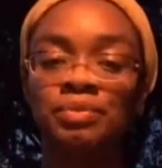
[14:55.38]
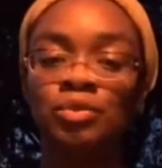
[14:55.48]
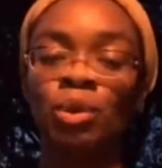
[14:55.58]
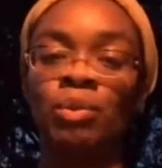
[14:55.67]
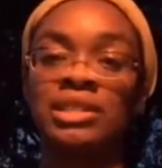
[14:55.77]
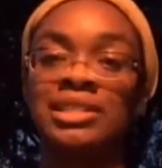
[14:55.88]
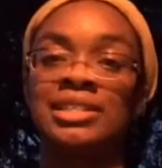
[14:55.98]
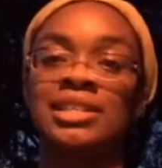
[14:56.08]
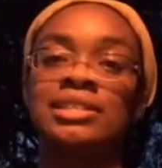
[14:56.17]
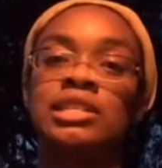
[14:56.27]
We went to
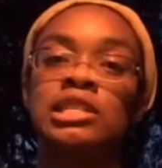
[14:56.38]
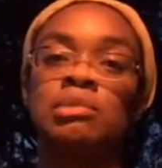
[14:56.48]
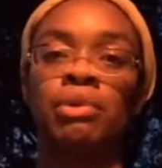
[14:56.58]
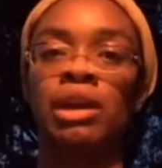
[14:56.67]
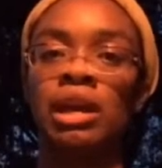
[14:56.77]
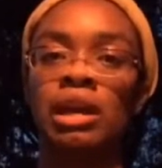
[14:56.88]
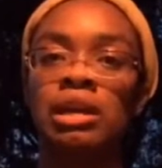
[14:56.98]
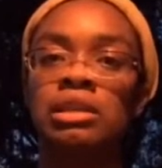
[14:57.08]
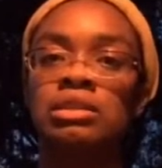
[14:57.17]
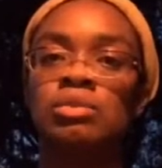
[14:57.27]
Disney
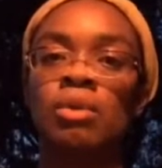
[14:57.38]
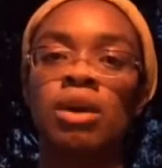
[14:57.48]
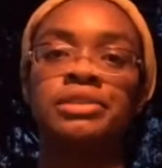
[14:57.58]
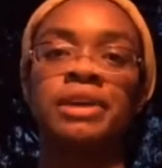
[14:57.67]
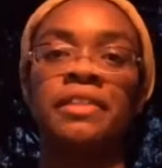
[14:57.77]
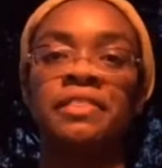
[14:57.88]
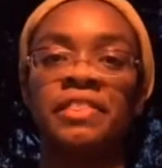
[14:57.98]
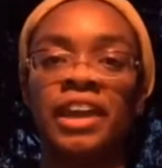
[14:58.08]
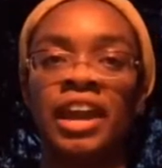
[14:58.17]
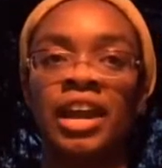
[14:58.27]
Springs, walked around
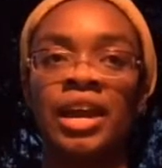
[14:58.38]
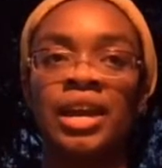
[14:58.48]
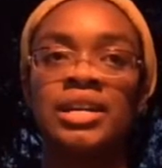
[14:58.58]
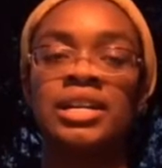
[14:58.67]
there.